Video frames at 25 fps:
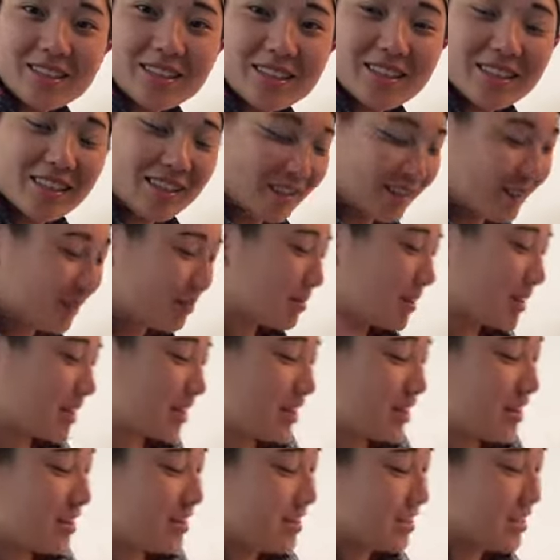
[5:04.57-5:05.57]
it is
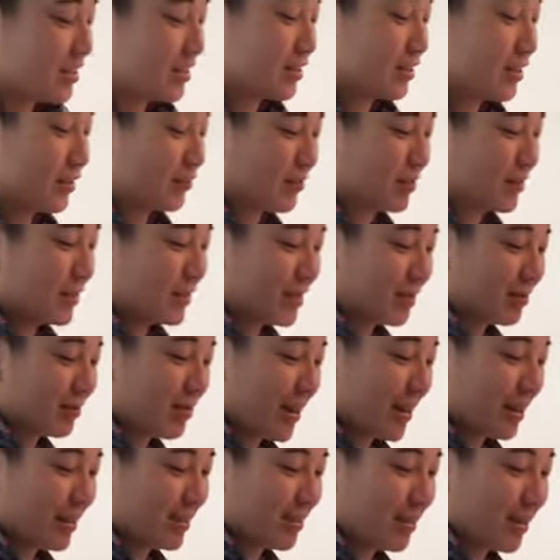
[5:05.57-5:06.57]
me, Chef Phoenix
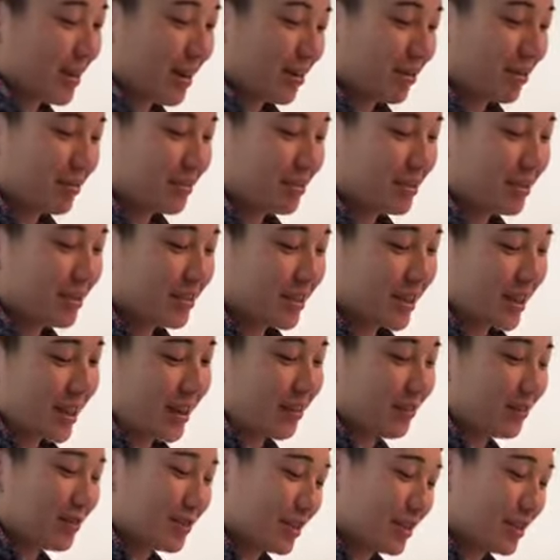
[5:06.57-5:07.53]
back in the house after